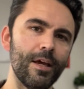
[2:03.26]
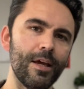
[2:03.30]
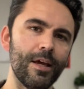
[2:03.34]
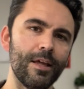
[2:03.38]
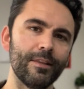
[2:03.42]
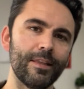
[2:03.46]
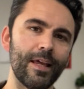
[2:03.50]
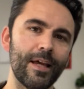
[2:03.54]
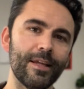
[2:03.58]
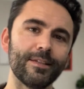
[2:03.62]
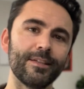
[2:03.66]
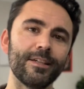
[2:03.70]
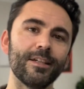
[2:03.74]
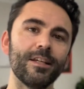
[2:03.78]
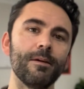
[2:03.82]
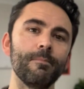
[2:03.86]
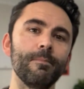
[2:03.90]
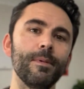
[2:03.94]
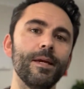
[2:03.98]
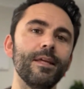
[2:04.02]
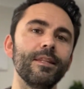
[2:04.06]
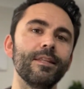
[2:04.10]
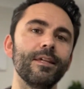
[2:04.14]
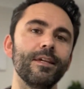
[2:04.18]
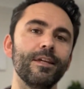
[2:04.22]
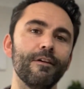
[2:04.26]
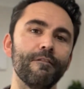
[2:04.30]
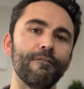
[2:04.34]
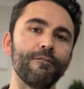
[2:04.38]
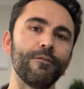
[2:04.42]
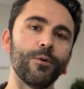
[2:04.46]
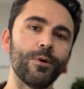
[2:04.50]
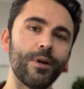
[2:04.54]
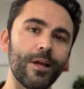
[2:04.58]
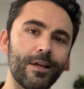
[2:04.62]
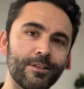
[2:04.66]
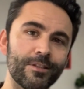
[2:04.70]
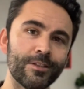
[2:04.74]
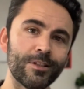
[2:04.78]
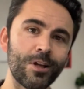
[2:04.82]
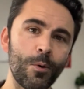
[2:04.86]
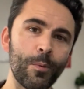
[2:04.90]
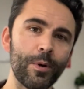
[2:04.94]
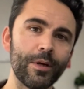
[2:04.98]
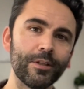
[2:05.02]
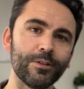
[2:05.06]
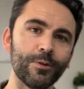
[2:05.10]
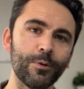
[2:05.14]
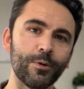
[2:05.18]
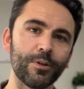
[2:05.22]
That's going to mean that your foot has
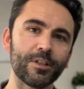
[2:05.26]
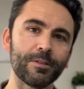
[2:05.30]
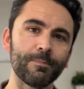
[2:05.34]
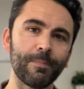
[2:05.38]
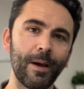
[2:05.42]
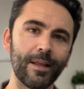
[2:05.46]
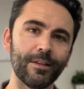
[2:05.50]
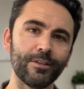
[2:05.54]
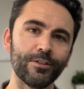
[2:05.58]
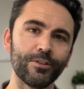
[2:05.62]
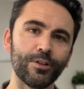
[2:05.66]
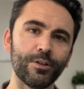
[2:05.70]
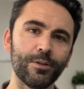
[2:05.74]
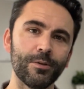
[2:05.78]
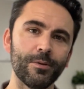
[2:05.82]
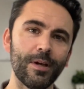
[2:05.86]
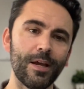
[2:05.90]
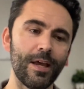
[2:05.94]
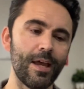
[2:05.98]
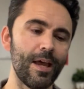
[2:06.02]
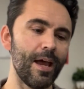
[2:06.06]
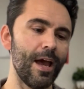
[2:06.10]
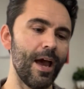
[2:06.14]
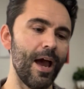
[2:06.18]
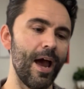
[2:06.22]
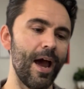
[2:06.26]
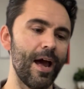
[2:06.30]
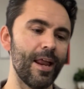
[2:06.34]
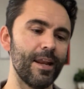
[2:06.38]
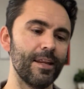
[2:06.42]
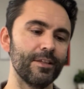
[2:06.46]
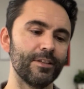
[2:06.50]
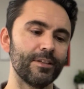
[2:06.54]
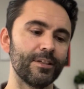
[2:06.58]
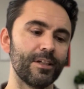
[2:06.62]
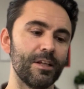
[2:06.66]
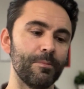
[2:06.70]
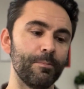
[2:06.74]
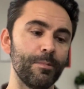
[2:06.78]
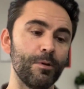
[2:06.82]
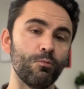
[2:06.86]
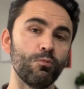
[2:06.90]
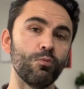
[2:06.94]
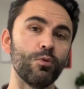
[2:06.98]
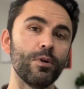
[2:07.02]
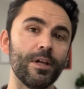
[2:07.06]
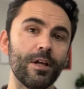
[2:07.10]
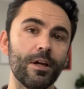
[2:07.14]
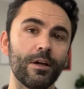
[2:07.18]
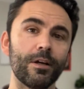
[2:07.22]
nowhere to expand to, and it's going to be
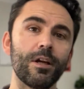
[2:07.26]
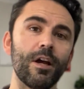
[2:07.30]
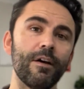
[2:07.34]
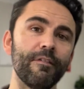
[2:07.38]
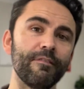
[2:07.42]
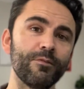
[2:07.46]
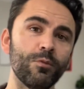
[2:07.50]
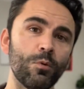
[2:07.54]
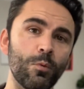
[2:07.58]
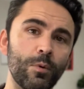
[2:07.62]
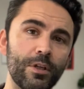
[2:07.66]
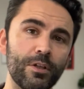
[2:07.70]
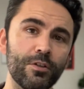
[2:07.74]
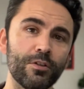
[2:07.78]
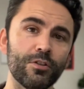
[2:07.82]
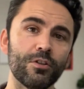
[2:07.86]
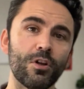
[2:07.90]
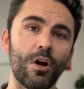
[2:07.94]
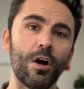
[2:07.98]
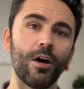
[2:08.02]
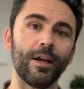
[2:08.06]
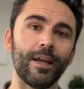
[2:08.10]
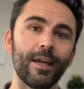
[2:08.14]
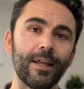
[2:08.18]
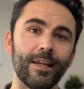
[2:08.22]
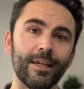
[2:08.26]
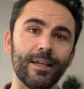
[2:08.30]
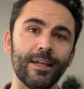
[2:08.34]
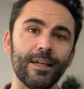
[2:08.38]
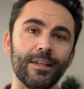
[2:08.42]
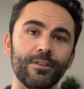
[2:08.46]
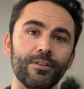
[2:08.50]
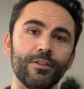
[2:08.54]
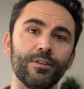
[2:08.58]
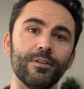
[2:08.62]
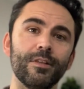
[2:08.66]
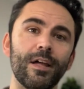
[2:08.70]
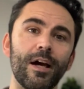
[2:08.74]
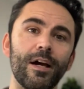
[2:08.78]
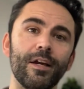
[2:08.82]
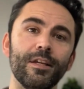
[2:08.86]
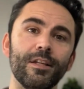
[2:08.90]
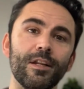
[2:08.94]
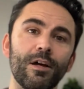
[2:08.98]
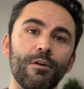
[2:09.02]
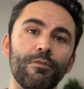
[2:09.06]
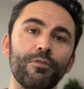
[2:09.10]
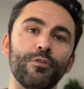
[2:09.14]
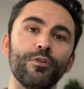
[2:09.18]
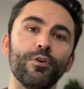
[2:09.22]
really uncomfortable when you start getting into that,
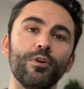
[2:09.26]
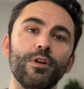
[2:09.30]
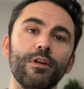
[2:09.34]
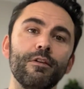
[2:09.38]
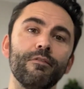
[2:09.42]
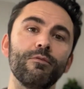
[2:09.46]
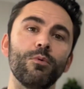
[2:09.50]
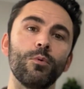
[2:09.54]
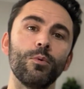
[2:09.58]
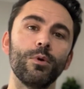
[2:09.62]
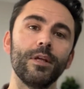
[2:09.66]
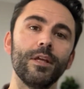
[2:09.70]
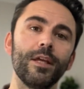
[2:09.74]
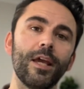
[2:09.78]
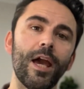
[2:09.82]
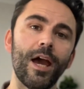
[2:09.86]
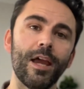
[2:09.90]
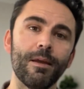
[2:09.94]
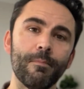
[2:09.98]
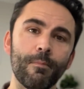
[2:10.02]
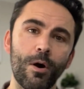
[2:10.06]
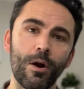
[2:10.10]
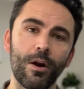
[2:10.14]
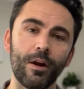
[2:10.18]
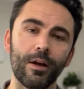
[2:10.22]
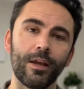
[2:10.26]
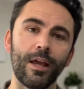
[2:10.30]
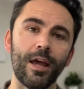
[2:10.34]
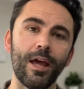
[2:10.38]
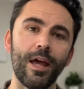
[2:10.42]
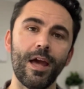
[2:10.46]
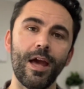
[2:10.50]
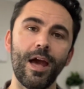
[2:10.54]
30, 40K mark,